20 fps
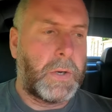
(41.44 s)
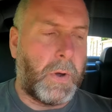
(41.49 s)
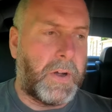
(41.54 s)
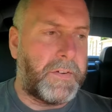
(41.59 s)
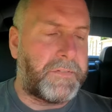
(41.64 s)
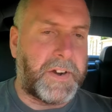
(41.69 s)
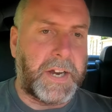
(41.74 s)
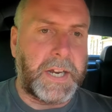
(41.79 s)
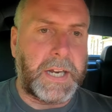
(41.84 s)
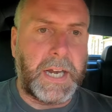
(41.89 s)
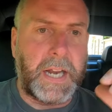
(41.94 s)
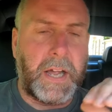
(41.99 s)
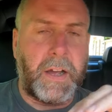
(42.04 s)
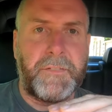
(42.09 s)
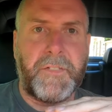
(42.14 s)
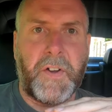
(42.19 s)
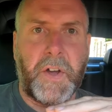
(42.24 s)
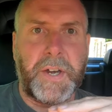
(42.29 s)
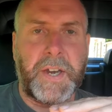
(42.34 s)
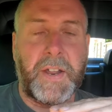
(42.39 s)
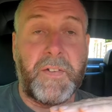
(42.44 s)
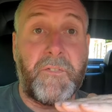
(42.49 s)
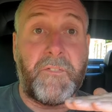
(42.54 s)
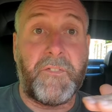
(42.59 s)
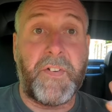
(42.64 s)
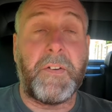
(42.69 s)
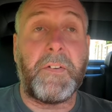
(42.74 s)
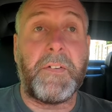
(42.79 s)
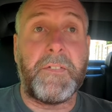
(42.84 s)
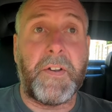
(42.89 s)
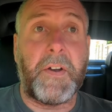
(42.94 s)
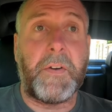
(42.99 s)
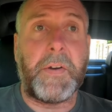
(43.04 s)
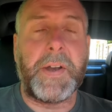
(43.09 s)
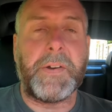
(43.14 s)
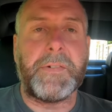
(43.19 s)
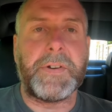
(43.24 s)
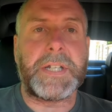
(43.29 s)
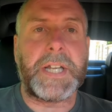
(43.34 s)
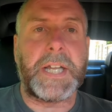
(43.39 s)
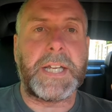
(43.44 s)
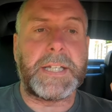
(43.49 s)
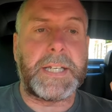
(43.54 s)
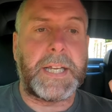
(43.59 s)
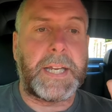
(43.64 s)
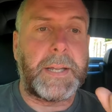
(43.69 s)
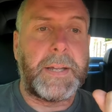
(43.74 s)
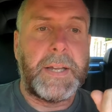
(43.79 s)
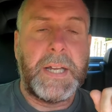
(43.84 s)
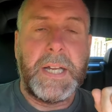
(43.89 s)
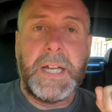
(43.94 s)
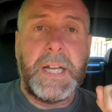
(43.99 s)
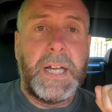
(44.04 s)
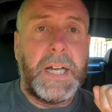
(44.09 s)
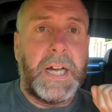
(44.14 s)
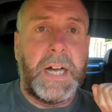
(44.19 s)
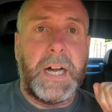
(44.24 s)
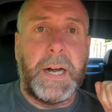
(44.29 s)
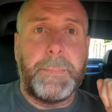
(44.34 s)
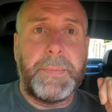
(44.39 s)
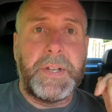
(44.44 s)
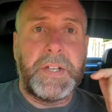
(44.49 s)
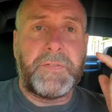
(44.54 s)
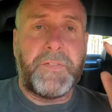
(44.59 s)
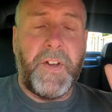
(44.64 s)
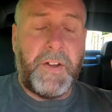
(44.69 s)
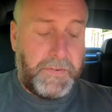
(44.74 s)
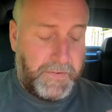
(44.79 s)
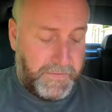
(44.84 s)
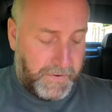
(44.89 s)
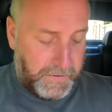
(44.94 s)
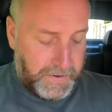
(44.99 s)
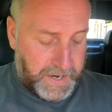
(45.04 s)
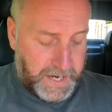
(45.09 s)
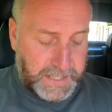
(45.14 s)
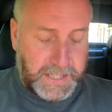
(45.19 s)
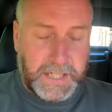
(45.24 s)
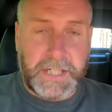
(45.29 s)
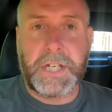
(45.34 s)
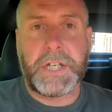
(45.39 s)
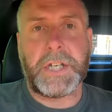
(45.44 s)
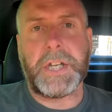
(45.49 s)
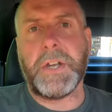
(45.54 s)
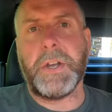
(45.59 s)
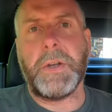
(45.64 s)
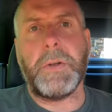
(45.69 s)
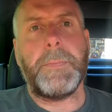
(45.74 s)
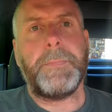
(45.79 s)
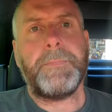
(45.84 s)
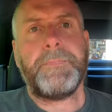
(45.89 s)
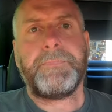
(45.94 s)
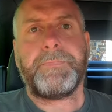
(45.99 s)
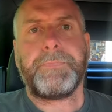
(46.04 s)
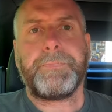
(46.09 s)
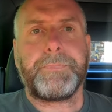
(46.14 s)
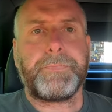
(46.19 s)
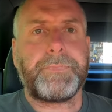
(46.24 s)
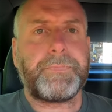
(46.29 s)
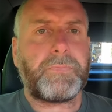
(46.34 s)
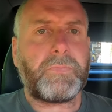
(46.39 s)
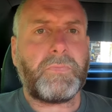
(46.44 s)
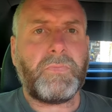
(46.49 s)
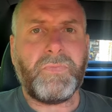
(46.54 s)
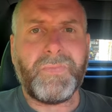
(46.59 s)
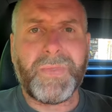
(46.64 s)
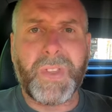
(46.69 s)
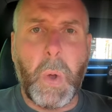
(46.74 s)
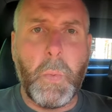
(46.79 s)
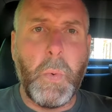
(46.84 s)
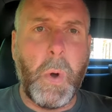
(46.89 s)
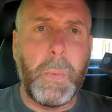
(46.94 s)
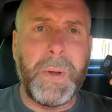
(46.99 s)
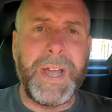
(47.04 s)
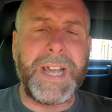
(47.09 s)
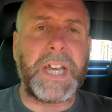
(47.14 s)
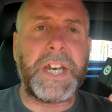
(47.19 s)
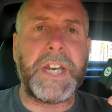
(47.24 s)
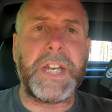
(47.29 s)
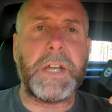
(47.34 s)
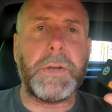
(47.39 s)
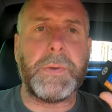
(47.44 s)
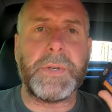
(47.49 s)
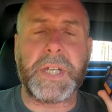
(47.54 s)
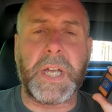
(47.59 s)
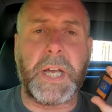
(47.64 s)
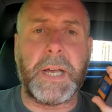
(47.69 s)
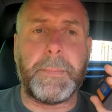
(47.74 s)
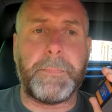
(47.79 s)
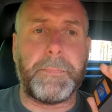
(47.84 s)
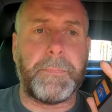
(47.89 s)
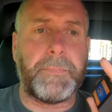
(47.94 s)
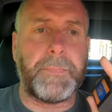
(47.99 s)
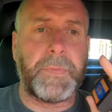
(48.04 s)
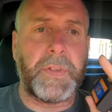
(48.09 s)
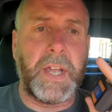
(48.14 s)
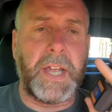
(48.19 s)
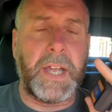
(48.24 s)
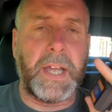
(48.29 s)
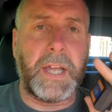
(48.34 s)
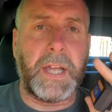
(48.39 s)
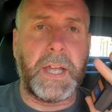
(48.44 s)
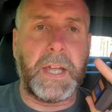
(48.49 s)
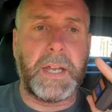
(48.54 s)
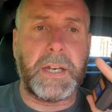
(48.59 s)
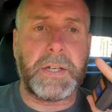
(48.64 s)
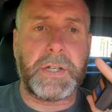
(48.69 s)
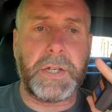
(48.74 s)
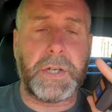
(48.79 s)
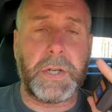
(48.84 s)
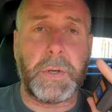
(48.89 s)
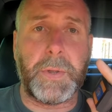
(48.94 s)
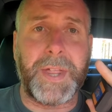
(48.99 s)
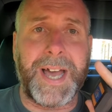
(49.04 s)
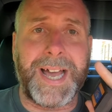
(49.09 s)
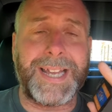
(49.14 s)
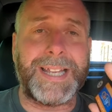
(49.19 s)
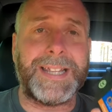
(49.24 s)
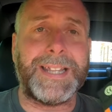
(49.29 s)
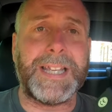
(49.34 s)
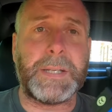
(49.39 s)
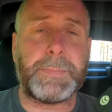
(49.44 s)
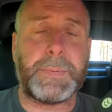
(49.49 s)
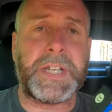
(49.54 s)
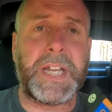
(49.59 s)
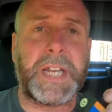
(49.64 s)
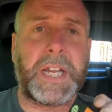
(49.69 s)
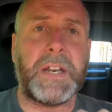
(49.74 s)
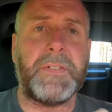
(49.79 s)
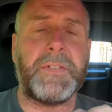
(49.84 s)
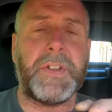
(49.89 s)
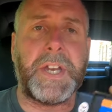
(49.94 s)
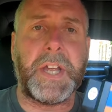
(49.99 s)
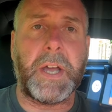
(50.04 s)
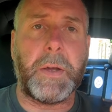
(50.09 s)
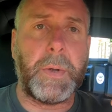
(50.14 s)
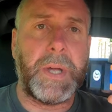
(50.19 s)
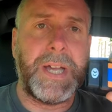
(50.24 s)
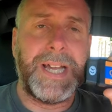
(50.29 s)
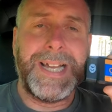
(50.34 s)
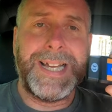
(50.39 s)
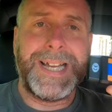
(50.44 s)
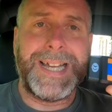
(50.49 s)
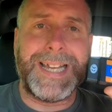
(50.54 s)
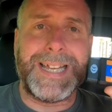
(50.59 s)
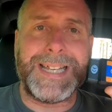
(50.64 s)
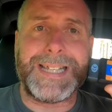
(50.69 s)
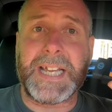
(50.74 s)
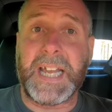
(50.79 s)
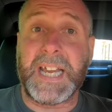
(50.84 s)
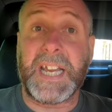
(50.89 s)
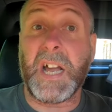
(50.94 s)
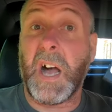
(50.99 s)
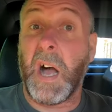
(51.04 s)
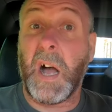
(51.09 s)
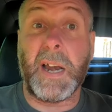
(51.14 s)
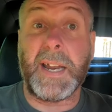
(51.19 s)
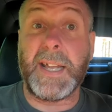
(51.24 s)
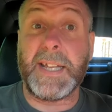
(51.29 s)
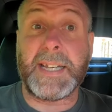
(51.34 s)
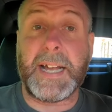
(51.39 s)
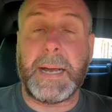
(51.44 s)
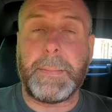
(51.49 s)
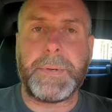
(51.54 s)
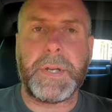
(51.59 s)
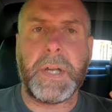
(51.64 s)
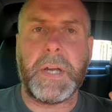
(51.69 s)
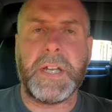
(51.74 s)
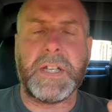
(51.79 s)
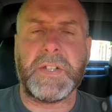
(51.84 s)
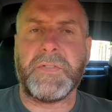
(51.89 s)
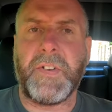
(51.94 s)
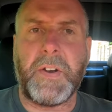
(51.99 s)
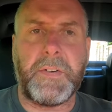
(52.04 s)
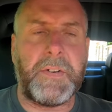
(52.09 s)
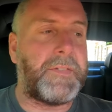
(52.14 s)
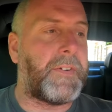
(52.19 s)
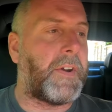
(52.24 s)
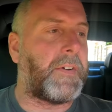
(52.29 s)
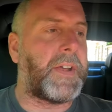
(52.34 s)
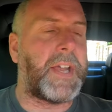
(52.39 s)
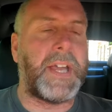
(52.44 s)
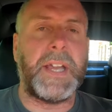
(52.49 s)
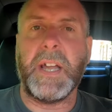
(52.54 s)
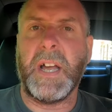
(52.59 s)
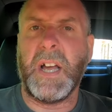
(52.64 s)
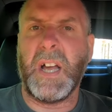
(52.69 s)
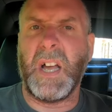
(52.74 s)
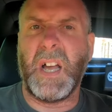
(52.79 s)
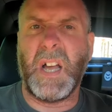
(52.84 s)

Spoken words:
quite frankly I find it very, very irritating. It's very, very easy to do. What we're going to use to do that in this particular video is a Carly adapter. It's very, very